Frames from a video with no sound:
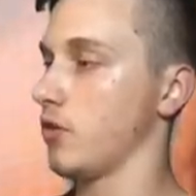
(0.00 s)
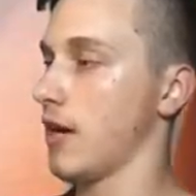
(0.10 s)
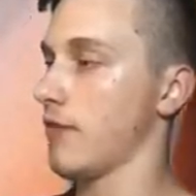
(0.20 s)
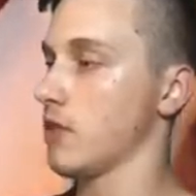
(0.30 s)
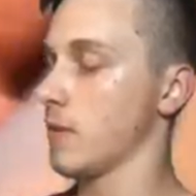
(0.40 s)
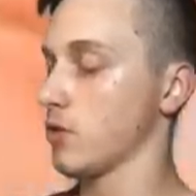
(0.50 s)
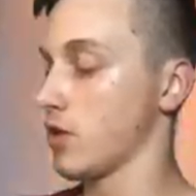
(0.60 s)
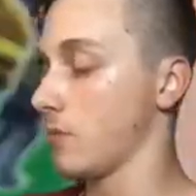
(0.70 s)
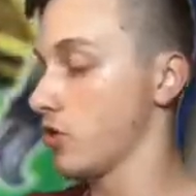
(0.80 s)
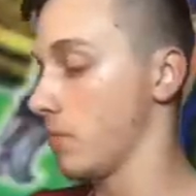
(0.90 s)
grave and special
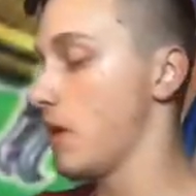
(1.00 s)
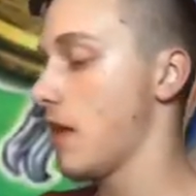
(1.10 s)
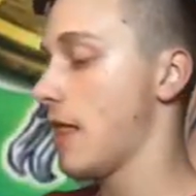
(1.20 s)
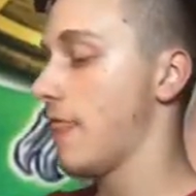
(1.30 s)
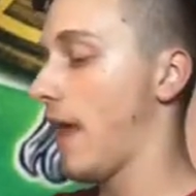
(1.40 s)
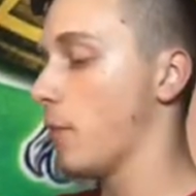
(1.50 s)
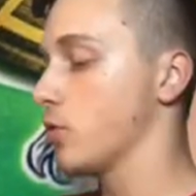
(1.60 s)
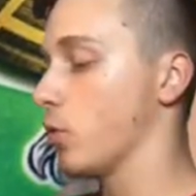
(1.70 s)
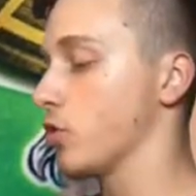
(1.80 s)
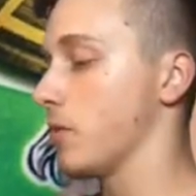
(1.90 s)
summons them. That was
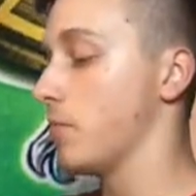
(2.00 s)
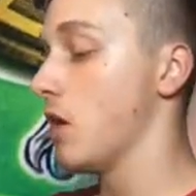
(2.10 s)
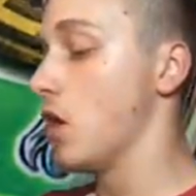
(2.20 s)
awesome.